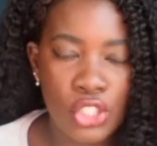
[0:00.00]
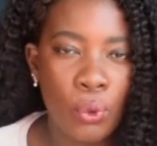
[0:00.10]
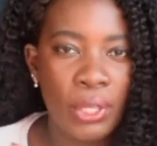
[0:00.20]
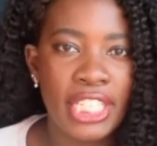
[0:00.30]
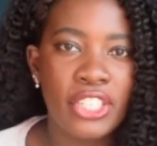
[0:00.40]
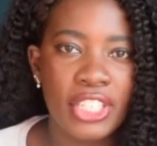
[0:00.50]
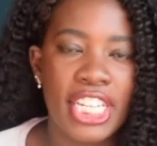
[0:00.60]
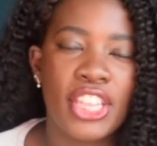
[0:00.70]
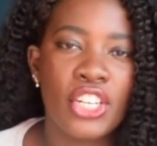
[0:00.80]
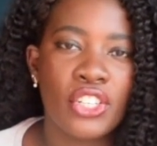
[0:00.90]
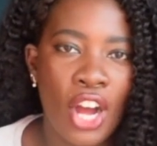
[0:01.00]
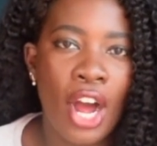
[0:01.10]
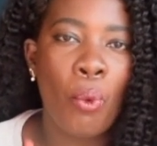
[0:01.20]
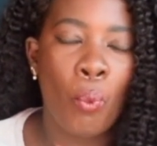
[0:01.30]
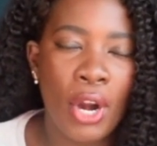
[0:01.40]
So clearly they are
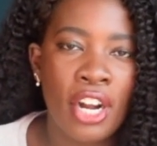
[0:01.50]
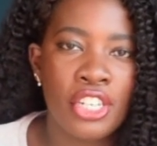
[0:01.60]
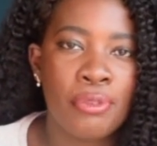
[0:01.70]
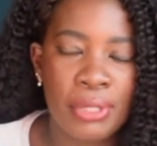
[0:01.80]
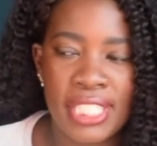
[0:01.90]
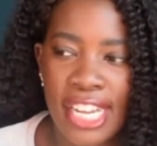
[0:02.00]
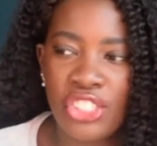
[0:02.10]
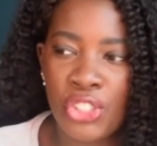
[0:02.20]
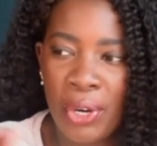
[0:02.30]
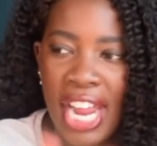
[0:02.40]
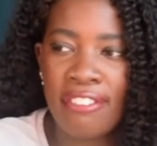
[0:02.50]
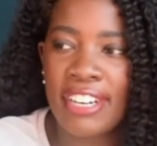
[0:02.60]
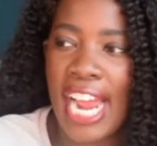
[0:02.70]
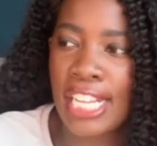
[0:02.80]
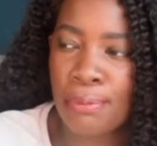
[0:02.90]
not 100% showing
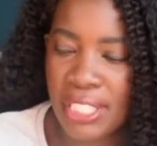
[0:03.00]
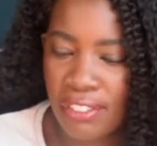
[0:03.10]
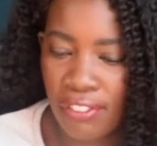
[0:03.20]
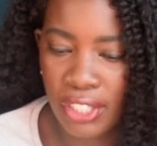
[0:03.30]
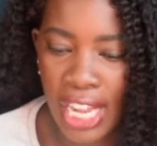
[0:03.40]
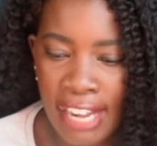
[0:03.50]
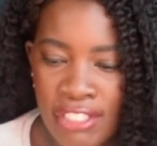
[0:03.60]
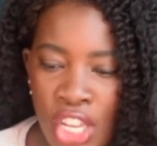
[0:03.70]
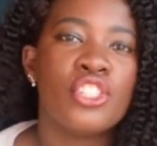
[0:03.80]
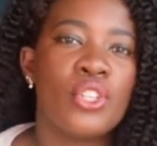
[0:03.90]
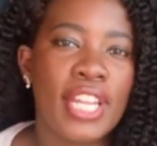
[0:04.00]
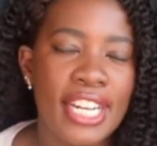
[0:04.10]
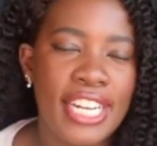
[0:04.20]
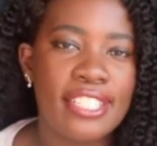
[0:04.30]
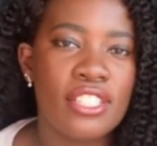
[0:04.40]
every aspect of their lives. So
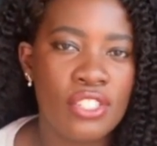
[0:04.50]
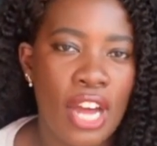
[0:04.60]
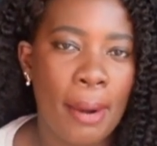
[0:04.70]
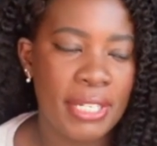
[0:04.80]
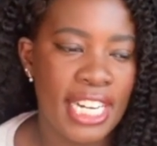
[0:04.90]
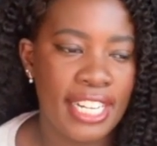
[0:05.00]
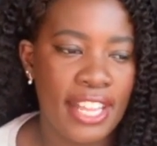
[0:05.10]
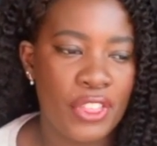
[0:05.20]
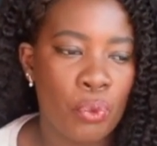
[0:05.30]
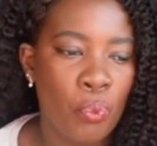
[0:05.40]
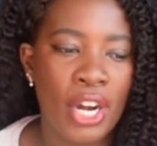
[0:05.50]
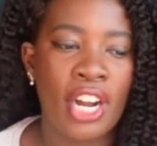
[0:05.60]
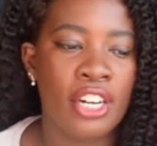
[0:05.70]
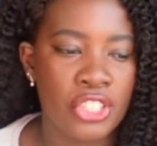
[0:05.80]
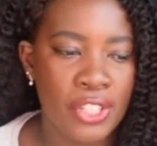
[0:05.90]
they need to stop pretending that they're
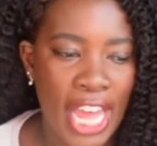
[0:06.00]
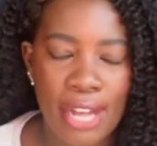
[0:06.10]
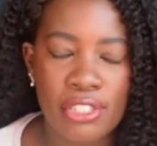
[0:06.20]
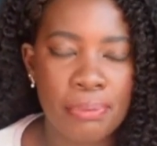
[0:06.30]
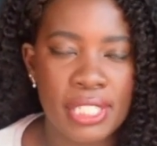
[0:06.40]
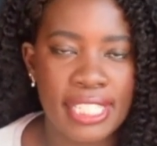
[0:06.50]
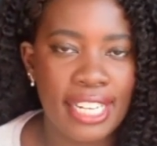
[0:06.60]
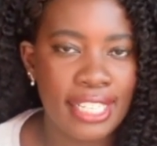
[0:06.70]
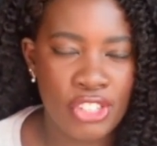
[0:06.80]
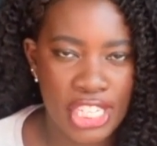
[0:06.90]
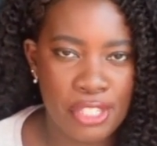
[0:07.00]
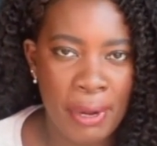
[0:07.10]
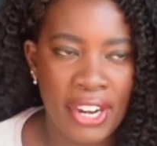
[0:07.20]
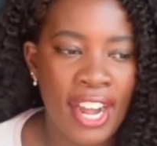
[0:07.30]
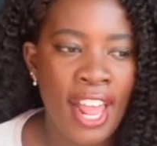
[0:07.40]
100,000%
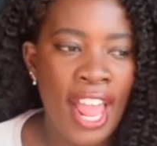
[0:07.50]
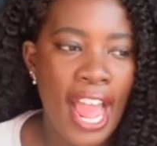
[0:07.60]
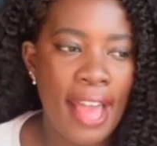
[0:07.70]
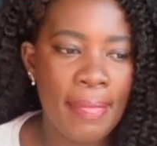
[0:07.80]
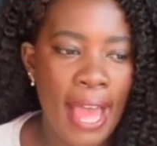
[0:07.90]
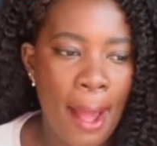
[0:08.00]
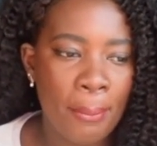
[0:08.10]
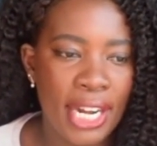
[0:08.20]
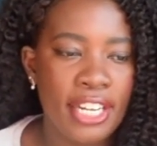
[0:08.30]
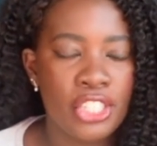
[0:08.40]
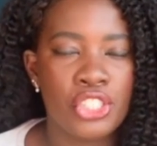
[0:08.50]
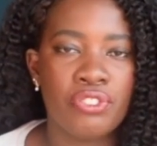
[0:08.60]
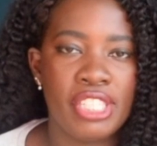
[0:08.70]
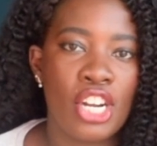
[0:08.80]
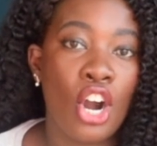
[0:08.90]
transparent and that Brandon and
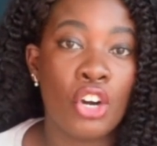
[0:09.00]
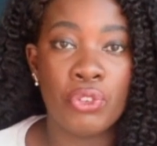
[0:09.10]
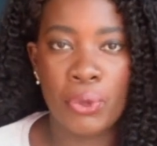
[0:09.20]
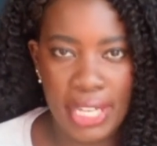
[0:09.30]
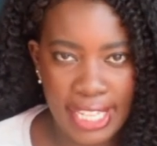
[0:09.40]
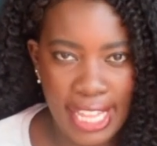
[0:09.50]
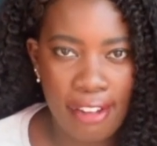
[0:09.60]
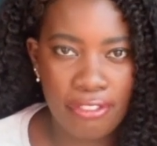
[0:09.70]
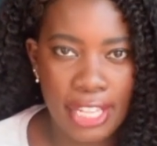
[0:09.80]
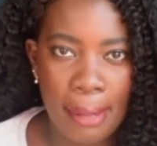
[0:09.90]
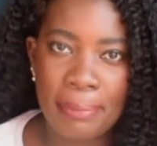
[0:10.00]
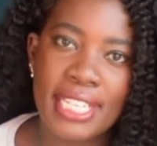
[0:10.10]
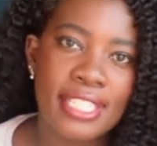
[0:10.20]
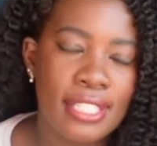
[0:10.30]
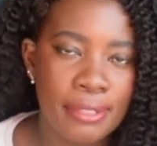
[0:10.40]
Theresa are ruining that for them
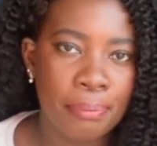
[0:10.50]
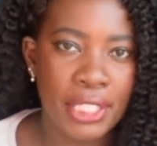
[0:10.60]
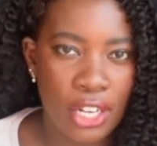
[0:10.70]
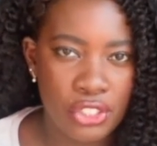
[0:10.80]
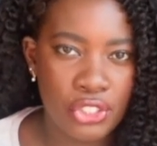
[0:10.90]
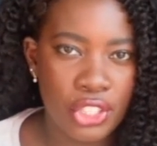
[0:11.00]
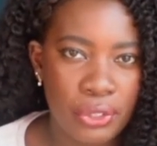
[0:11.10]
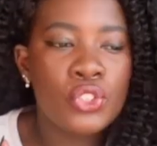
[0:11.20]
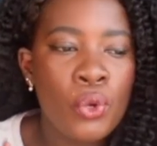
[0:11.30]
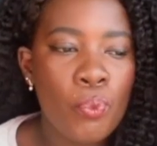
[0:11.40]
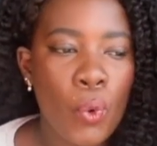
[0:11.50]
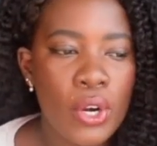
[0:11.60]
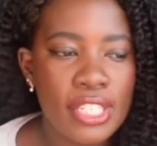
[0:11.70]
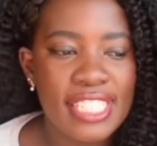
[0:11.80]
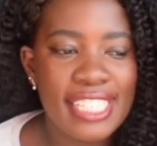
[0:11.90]
because it's simply not true.
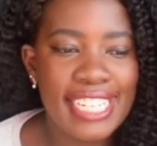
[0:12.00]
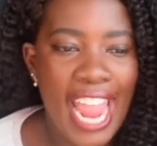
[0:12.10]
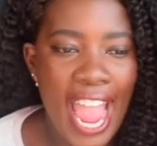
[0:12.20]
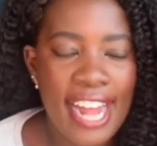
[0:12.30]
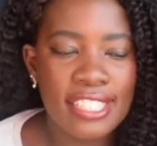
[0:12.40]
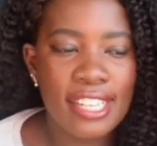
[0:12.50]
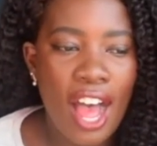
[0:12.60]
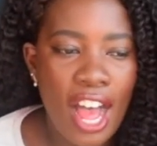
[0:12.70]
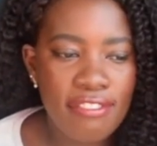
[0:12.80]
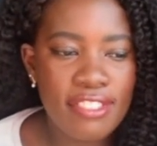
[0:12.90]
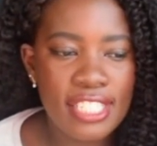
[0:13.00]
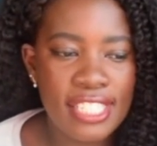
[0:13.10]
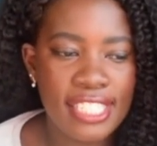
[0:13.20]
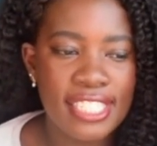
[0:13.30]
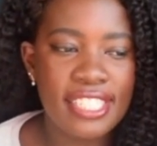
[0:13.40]
Towards the end of the
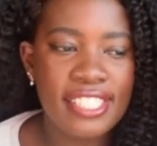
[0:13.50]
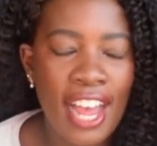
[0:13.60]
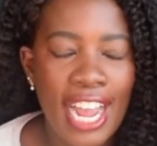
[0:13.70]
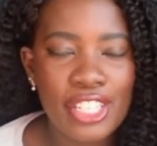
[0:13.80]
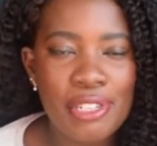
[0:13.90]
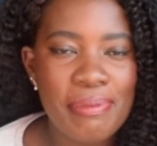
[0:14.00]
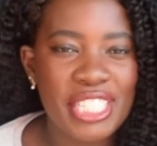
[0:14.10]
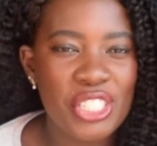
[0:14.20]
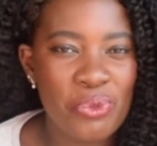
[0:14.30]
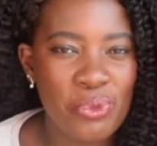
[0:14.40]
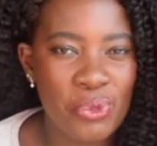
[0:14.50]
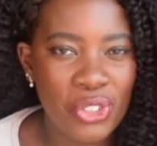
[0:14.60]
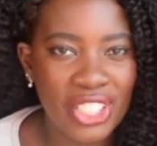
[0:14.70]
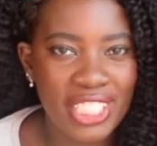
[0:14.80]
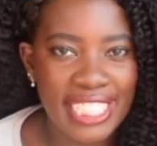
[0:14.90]
scene, Tyler makes a
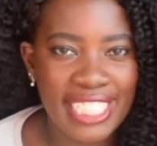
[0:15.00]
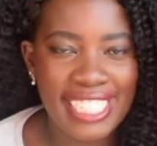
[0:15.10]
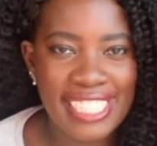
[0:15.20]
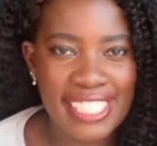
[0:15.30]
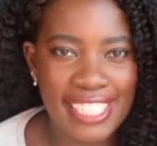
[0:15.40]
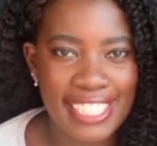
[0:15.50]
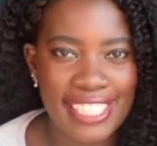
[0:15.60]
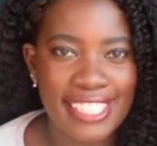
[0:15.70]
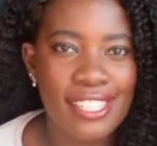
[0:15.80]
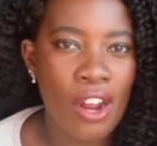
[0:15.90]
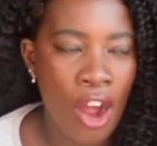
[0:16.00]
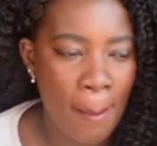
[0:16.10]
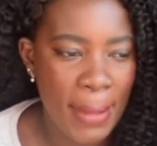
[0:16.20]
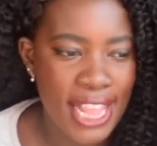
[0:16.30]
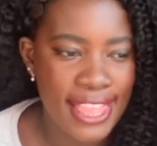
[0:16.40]
really insidious
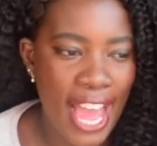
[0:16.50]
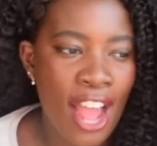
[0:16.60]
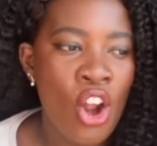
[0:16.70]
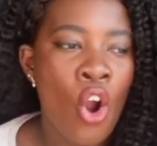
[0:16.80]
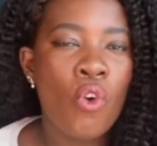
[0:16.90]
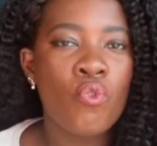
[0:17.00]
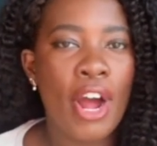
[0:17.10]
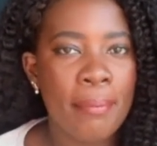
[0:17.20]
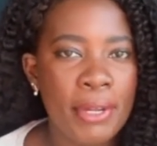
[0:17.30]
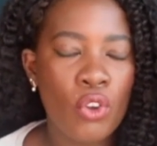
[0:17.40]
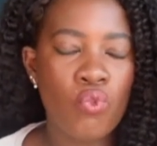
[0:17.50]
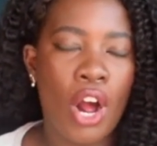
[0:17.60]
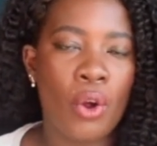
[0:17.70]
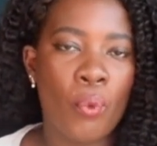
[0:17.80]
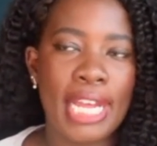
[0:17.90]
comment that rubbed me the
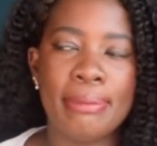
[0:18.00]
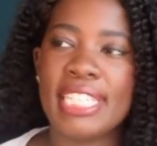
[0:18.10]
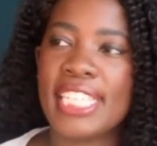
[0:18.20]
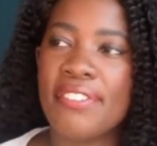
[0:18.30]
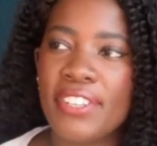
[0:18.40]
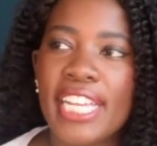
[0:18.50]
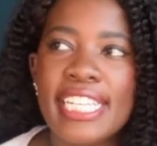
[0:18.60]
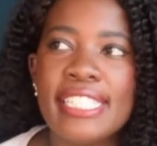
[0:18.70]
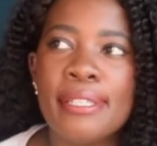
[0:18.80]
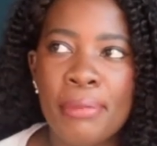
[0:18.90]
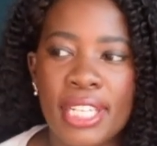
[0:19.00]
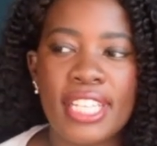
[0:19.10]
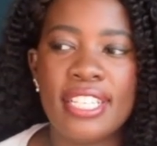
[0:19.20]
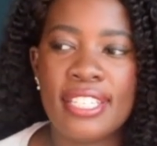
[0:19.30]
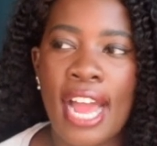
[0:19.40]
wrong way because I feel like it's the
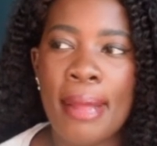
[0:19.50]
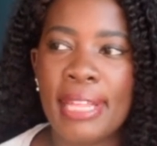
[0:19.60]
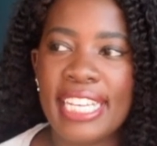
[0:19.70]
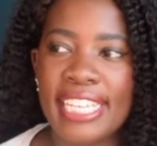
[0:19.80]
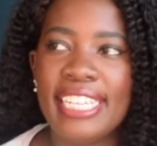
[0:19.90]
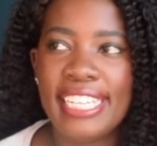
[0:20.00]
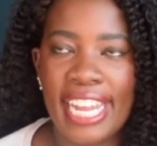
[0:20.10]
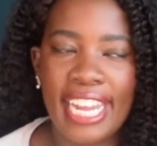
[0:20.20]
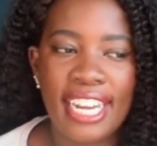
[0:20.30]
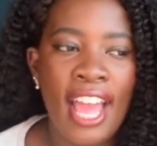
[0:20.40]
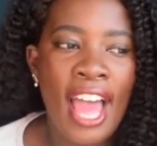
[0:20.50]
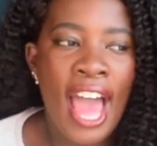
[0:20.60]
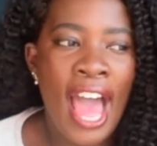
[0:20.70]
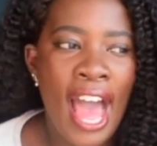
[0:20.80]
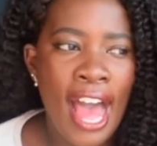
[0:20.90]
millionth time that he and Kate
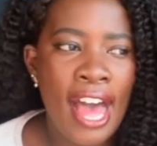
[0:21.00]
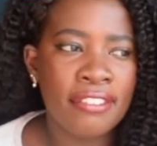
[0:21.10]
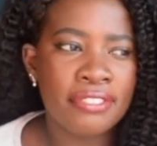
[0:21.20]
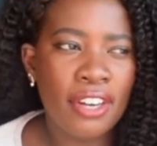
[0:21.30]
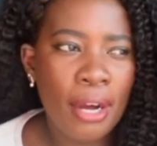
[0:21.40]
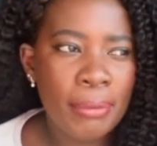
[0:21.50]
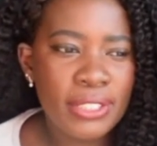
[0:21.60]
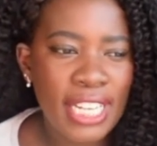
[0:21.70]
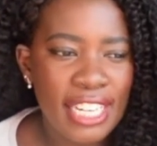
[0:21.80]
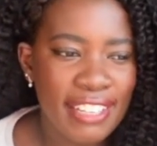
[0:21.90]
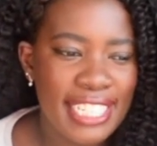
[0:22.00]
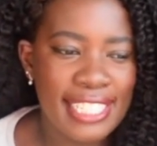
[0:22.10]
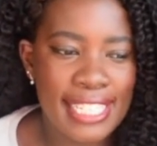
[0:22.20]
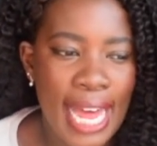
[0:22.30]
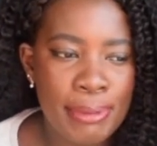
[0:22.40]
have almost kind of like
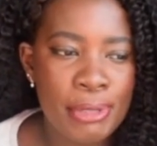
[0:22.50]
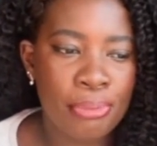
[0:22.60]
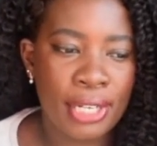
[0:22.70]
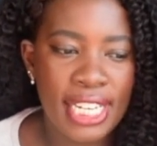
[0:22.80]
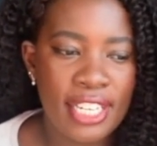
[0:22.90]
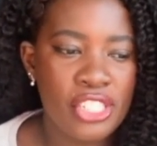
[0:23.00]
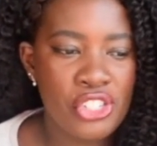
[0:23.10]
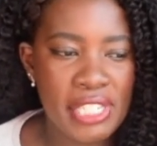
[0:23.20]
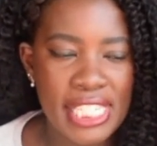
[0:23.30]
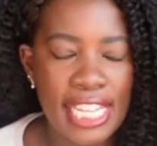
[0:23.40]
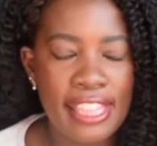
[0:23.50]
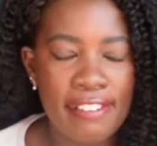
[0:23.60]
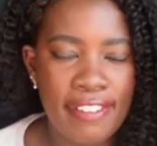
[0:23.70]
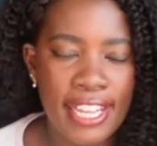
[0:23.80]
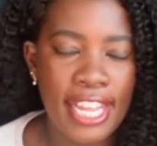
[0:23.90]
slapped Brandon and Theresa in
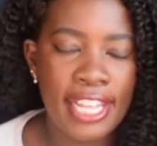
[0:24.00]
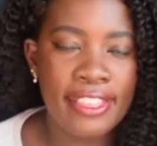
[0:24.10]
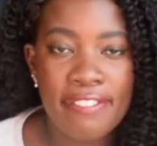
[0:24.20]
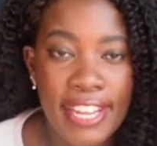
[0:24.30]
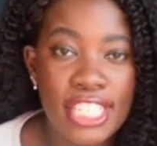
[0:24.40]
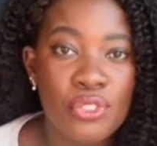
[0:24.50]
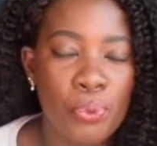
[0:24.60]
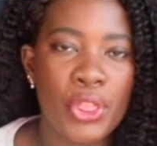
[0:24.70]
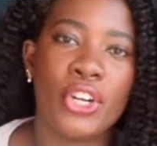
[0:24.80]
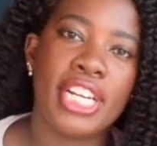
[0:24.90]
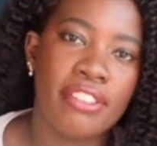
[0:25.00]
the, in the face with their